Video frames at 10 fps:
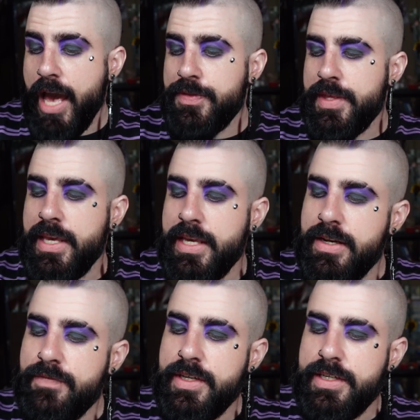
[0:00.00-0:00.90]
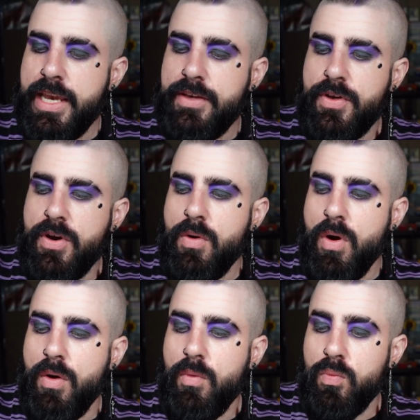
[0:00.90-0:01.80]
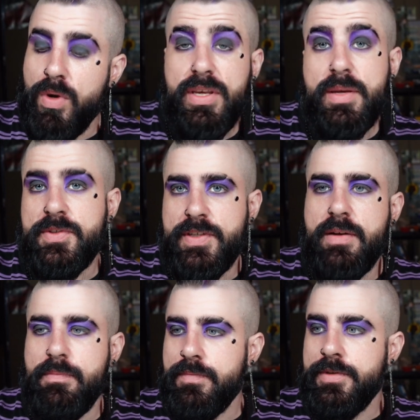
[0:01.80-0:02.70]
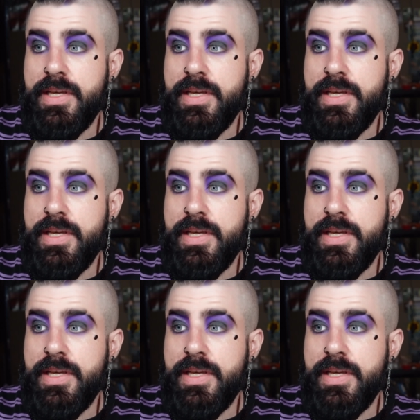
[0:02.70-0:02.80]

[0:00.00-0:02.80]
At the end of the day, though, Williams did,